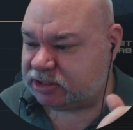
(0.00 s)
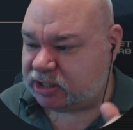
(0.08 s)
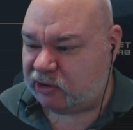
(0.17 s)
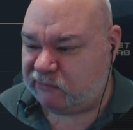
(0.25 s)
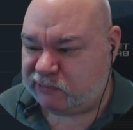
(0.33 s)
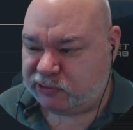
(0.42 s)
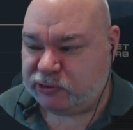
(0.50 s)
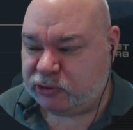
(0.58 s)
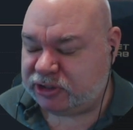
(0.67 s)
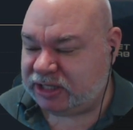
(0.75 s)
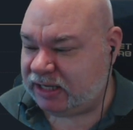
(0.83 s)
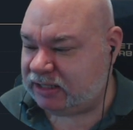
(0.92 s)
go for
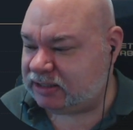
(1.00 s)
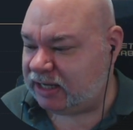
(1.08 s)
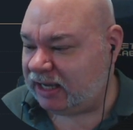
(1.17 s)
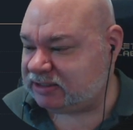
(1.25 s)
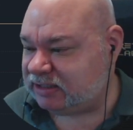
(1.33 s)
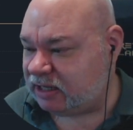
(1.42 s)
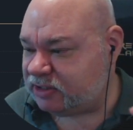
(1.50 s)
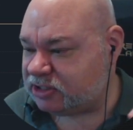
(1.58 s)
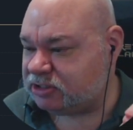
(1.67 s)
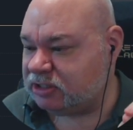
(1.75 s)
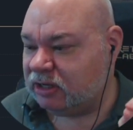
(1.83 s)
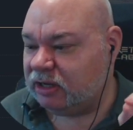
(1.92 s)
13 dex. Now
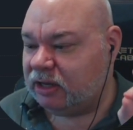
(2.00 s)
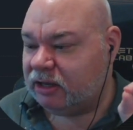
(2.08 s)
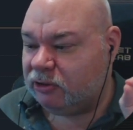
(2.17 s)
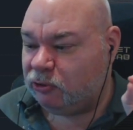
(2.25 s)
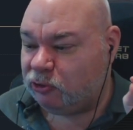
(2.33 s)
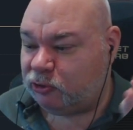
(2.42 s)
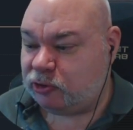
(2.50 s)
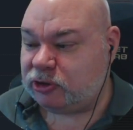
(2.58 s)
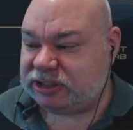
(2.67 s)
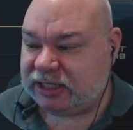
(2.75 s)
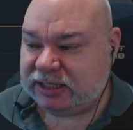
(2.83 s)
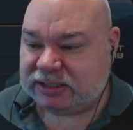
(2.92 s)
this
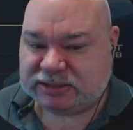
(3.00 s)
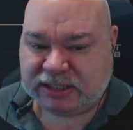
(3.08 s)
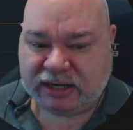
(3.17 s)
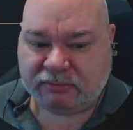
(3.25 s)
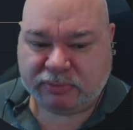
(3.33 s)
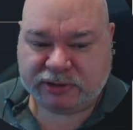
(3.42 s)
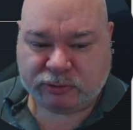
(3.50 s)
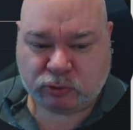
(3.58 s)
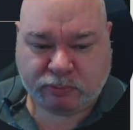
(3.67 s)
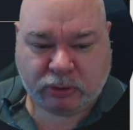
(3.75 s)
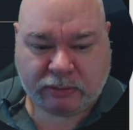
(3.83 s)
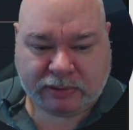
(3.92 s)
13 is a number that will
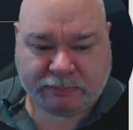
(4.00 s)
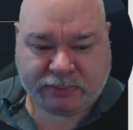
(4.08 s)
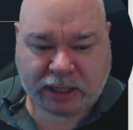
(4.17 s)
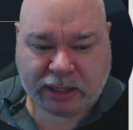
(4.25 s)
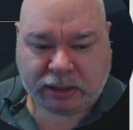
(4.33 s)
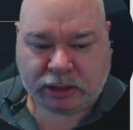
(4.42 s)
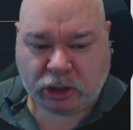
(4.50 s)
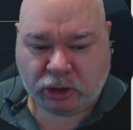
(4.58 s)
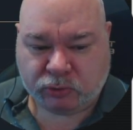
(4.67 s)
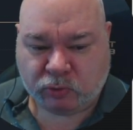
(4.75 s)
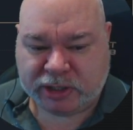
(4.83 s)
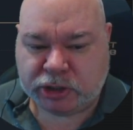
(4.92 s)
pop up a
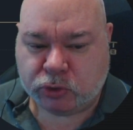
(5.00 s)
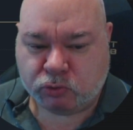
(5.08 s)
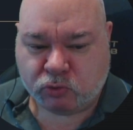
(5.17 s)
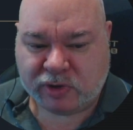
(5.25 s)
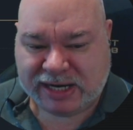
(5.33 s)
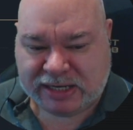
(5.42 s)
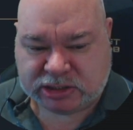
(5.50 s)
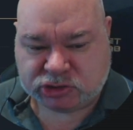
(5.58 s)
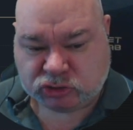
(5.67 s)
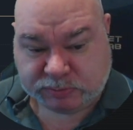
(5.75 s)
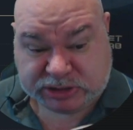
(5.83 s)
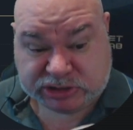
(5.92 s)
lot when you read
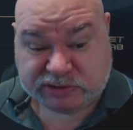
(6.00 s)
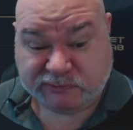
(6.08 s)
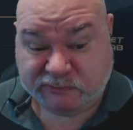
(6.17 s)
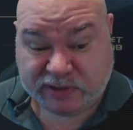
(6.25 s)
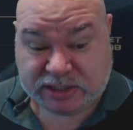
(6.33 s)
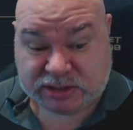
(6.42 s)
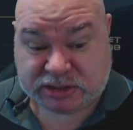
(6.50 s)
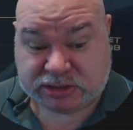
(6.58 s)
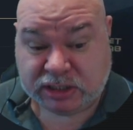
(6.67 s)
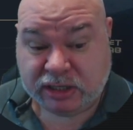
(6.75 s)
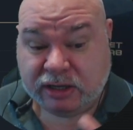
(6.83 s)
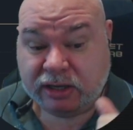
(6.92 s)
descriptions of feats.
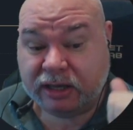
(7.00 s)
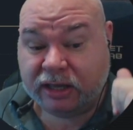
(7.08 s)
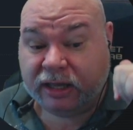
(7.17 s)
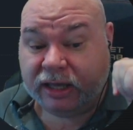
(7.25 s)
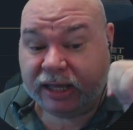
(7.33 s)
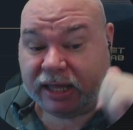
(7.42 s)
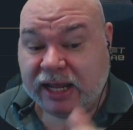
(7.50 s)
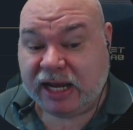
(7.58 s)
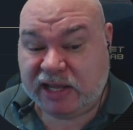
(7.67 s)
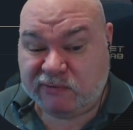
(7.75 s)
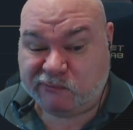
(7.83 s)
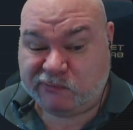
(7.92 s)

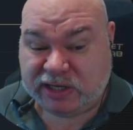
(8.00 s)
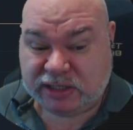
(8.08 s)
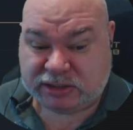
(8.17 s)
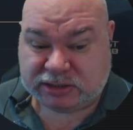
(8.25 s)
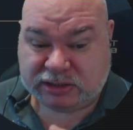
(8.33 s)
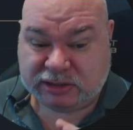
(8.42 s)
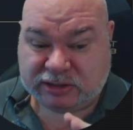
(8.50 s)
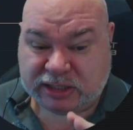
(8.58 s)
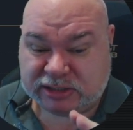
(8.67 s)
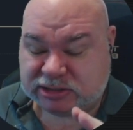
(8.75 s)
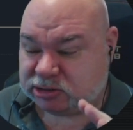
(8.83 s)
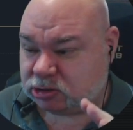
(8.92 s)
Any feat that
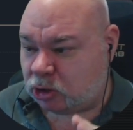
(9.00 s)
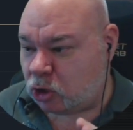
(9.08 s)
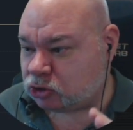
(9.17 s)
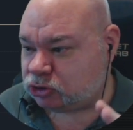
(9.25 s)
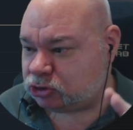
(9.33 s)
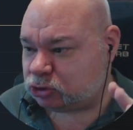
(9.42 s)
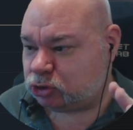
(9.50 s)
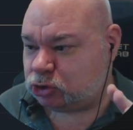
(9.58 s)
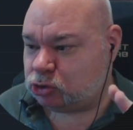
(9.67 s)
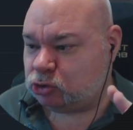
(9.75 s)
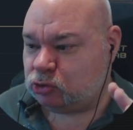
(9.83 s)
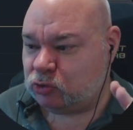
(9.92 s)
is locked
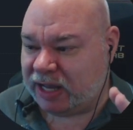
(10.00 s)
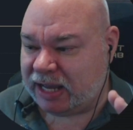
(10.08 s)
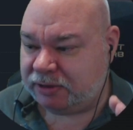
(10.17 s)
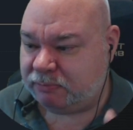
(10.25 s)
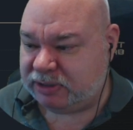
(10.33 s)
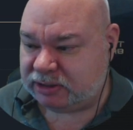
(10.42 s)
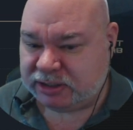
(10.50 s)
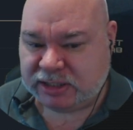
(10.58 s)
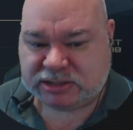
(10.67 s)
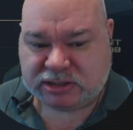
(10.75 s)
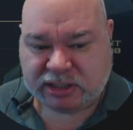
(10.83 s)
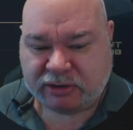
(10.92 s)
to an ability,
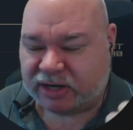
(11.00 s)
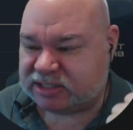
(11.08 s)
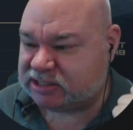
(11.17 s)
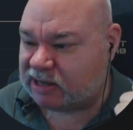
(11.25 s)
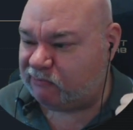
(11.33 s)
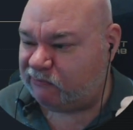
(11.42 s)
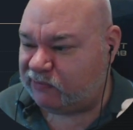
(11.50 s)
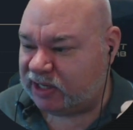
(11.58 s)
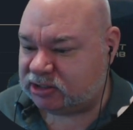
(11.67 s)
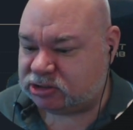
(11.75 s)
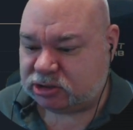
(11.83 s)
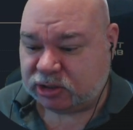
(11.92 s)
so there are some
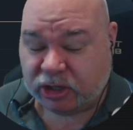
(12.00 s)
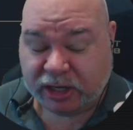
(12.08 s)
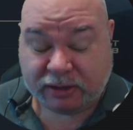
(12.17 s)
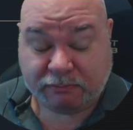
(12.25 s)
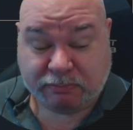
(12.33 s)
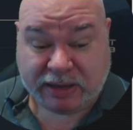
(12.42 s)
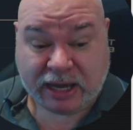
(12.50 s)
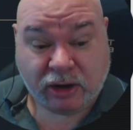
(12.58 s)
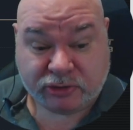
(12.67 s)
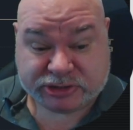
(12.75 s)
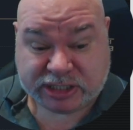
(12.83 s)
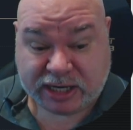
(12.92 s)
feats like power
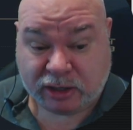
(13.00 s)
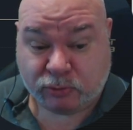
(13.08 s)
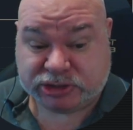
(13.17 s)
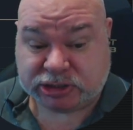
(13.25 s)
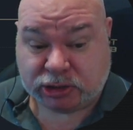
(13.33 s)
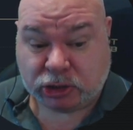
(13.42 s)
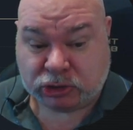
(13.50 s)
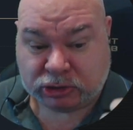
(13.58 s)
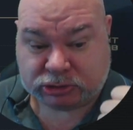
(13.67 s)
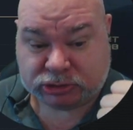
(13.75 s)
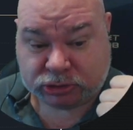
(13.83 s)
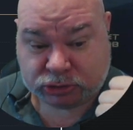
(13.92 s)
attack which are
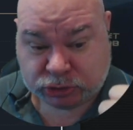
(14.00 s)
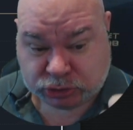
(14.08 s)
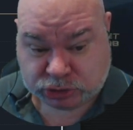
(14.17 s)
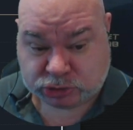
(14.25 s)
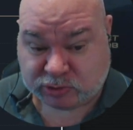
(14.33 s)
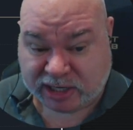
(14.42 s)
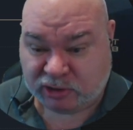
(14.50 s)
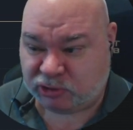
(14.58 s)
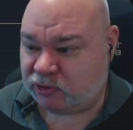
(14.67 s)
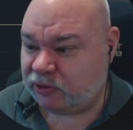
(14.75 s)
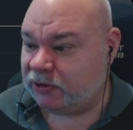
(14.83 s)
locked to strength.